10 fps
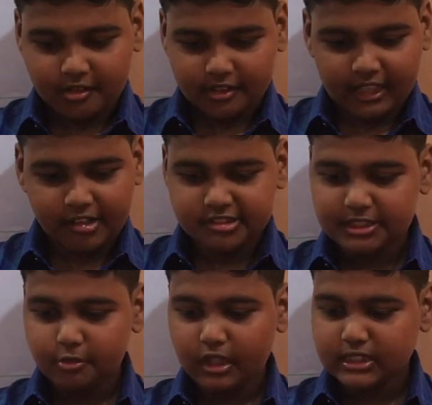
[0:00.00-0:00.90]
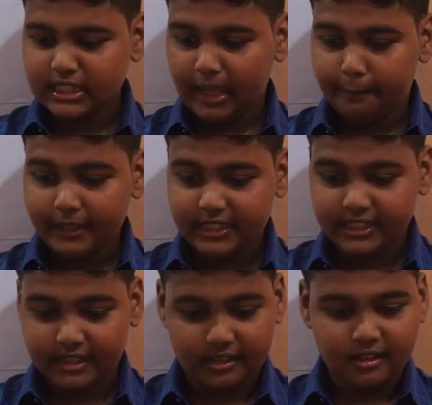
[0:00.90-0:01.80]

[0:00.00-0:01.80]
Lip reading: Can you see what is happening here?